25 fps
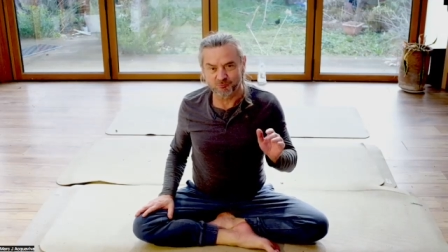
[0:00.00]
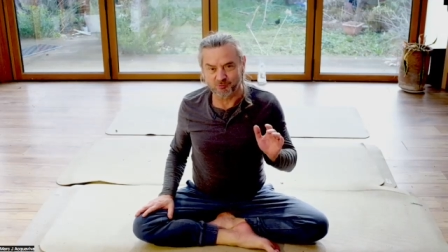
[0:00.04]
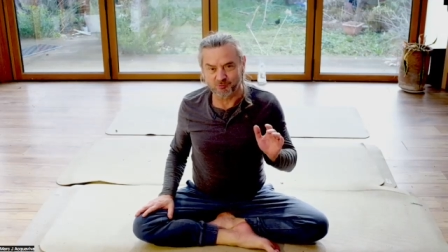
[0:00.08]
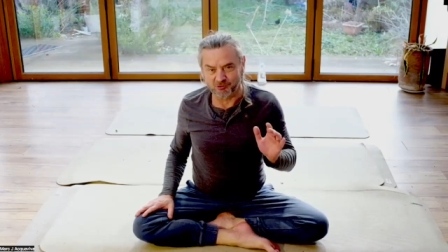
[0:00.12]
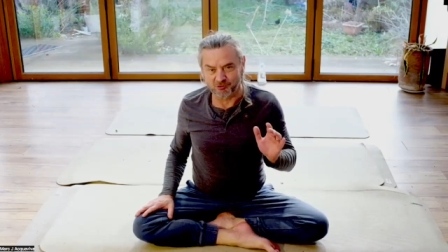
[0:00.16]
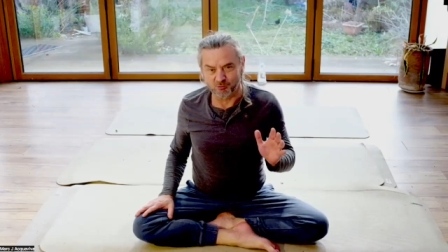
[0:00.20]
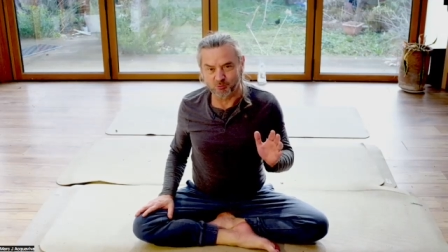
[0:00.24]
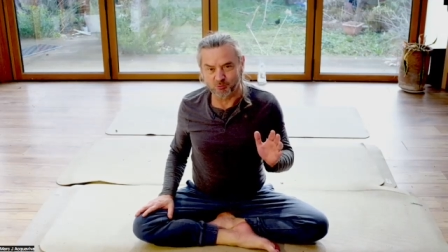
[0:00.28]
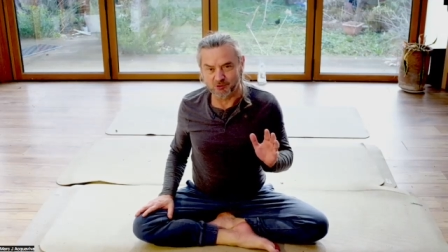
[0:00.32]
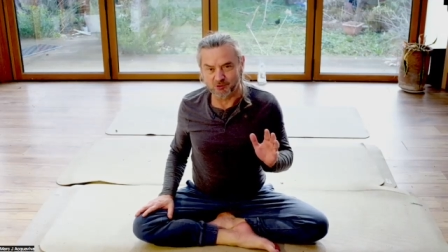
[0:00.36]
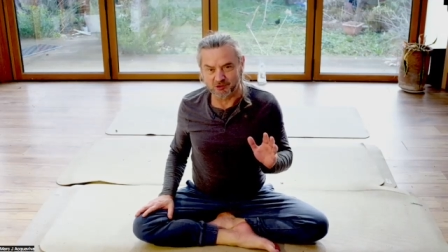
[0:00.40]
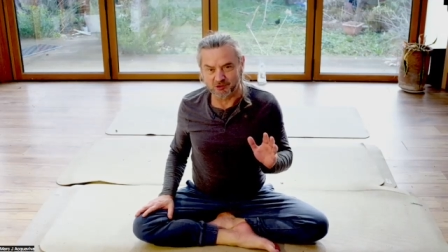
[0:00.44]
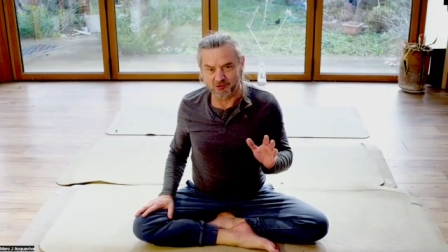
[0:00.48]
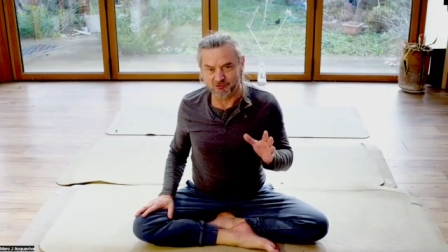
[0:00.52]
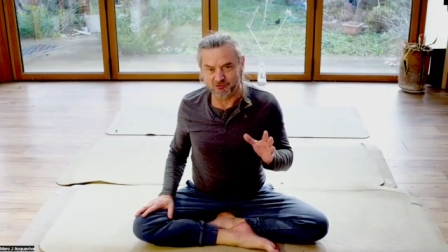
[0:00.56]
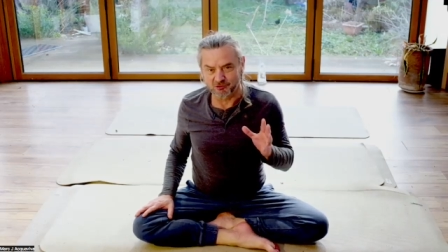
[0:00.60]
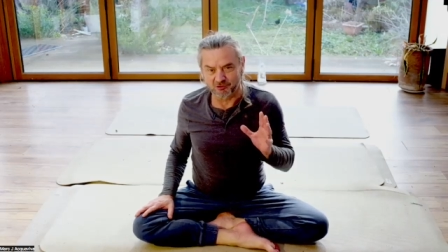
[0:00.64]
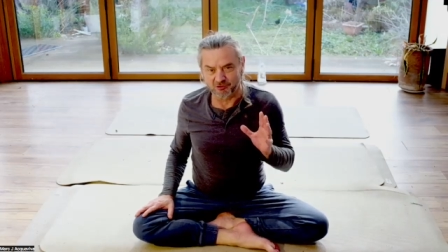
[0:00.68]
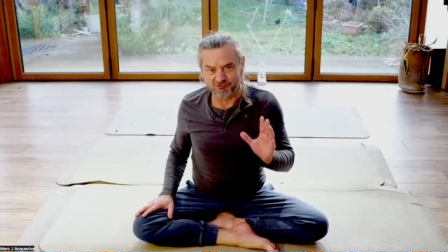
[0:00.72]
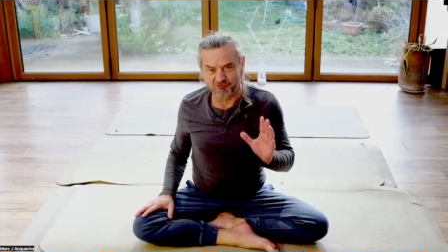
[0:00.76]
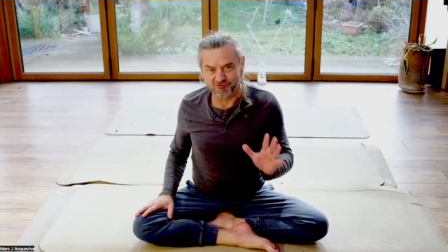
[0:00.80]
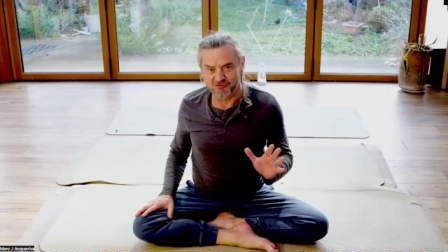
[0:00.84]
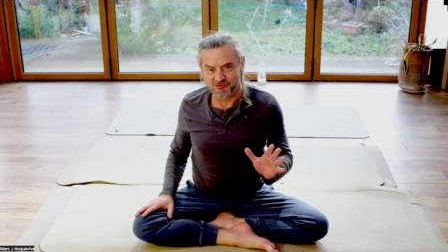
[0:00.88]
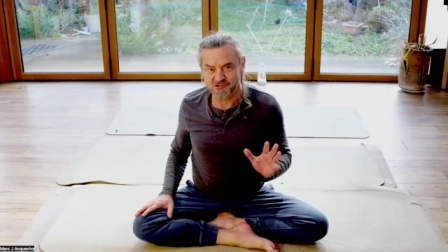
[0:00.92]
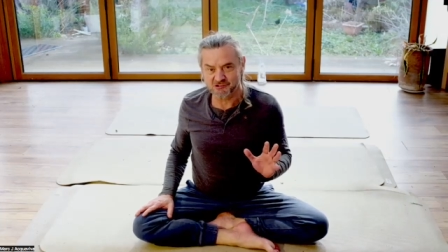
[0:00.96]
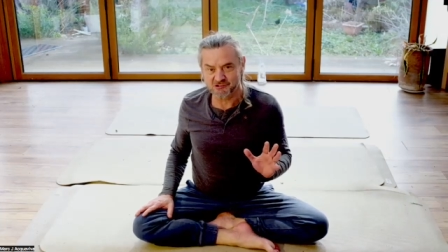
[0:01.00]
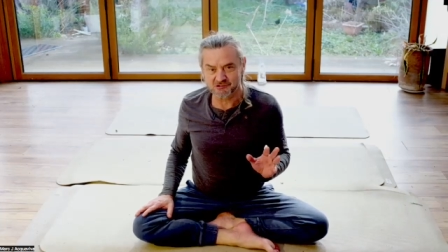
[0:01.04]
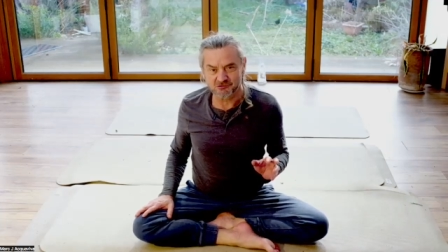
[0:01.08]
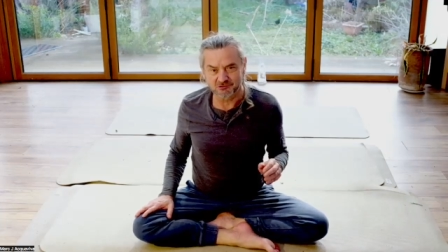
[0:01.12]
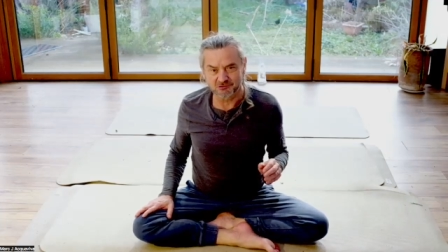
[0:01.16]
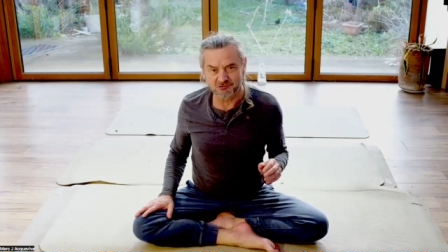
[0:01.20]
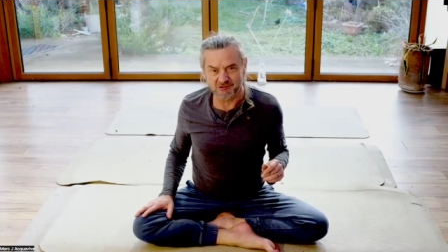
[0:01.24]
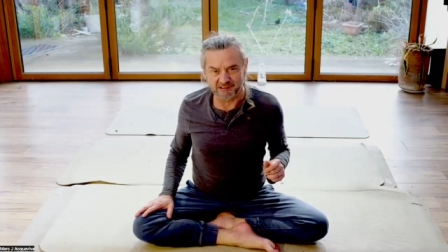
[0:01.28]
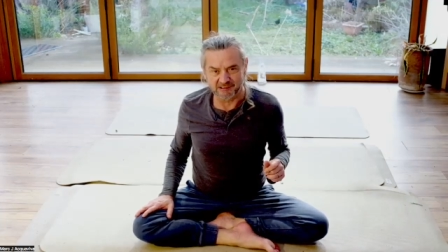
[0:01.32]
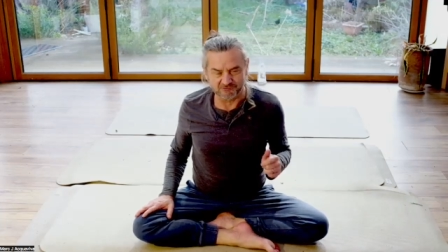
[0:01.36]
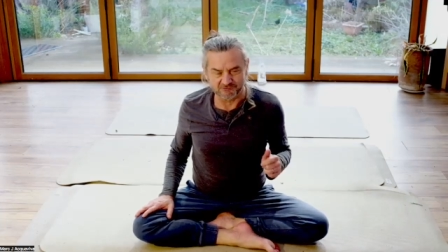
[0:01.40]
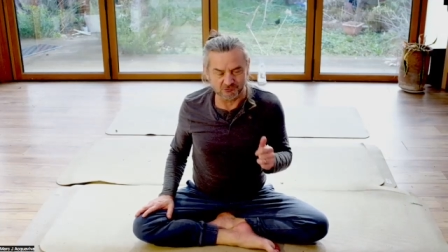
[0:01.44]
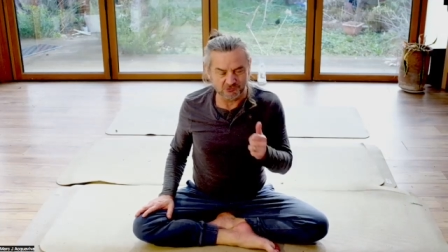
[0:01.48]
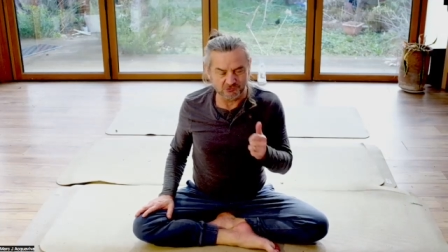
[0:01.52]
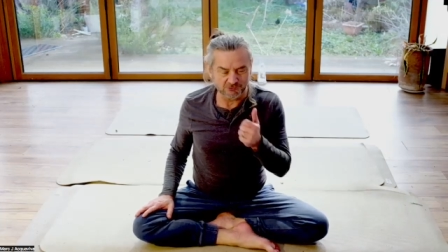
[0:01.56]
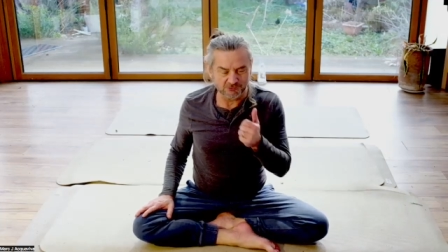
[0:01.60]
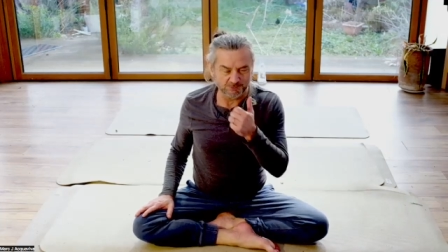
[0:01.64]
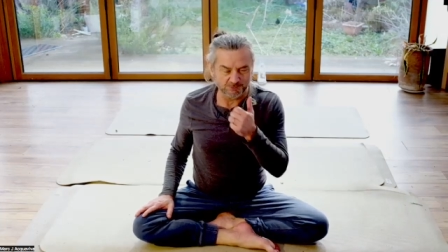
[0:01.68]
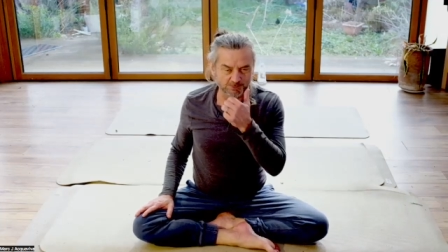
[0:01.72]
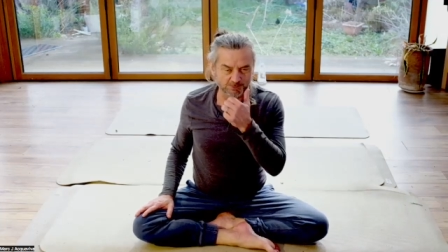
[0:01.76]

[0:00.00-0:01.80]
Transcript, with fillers: with the world on a physical level